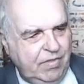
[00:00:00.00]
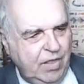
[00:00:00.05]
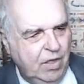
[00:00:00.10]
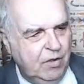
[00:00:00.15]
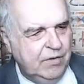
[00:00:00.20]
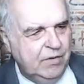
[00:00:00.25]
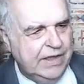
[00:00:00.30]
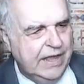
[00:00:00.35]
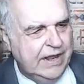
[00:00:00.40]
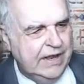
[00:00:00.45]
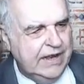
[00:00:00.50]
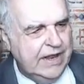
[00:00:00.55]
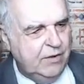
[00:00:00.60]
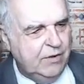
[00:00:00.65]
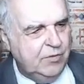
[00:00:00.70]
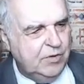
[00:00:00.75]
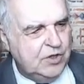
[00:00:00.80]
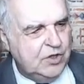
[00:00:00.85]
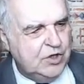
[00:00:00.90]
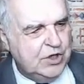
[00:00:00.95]
Okay, now
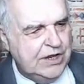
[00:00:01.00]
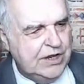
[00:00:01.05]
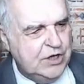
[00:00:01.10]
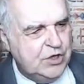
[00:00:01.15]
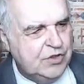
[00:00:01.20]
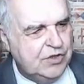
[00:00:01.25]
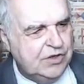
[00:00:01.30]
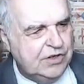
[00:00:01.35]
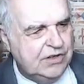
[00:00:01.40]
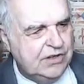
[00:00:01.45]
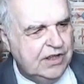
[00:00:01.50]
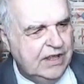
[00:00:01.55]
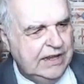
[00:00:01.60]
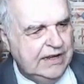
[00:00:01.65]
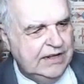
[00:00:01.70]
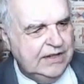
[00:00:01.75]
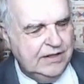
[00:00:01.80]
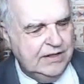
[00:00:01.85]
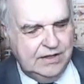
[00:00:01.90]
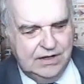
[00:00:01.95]
we'll change the
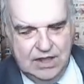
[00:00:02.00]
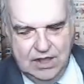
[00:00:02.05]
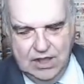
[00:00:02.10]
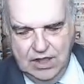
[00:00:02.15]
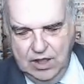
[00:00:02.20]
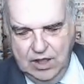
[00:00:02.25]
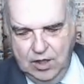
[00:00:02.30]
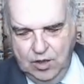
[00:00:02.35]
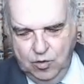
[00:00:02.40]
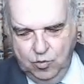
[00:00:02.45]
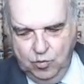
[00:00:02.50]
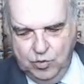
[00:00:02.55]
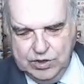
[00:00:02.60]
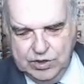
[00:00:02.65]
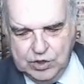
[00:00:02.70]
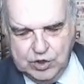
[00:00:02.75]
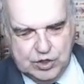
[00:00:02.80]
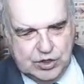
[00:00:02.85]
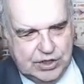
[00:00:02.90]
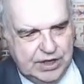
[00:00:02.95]
title,
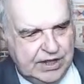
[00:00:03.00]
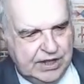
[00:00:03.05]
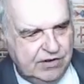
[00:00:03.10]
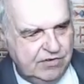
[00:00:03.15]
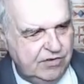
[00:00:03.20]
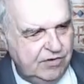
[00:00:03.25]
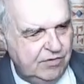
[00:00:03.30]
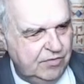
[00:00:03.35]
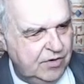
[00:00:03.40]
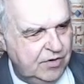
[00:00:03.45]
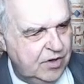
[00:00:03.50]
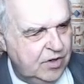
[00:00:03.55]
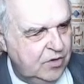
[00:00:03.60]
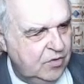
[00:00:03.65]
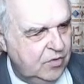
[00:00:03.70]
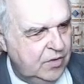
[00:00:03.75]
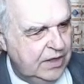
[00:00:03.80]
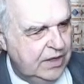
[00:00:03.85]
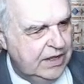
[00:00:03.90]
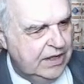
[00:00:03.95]
which, as you
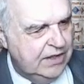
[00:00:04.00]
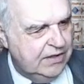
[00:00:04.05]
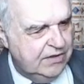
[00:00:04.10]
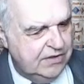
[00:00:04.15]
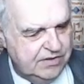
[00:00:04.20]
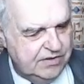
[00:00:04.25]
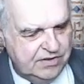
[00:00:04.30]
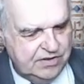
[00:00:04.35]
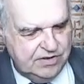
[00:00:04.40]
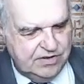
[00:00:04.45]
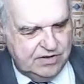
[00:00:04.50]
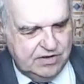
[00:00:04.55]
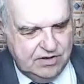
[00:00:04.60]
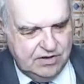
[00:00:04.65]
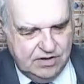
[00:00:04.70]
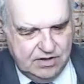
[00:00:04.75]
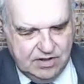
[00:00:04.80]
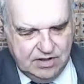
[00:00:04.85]
know, is